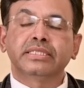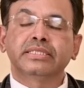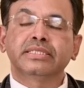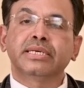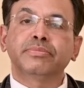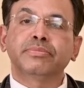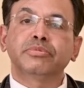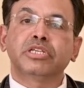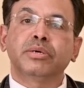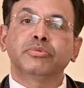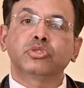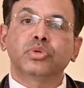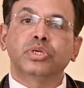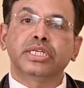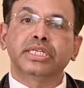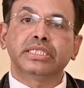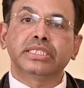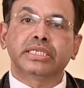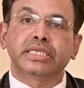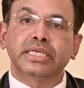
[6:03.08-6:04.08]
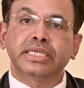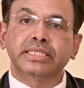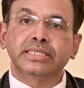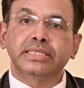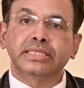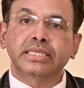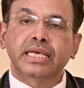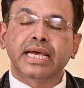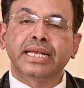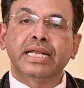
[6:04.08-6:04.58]
the symptoms will
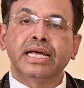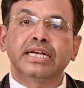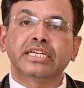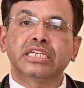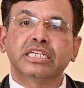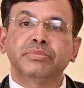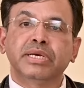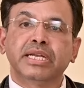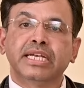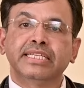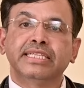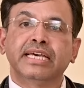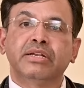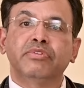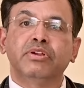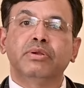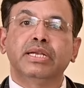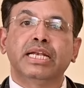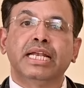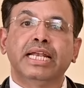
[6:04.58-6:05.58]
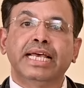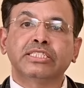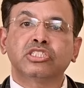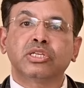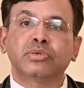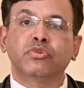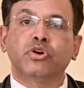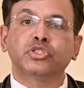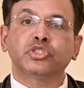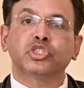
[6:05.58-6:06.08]
increase and ultimately there will be
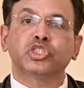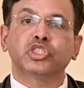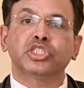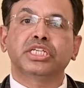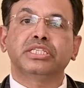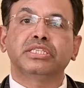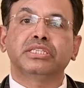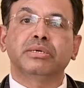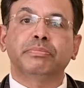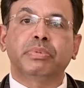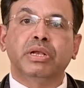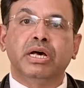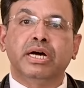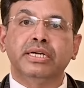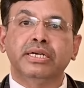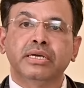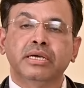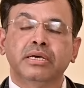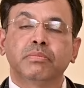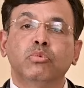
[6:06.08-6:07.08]
less of oxygen in the blood,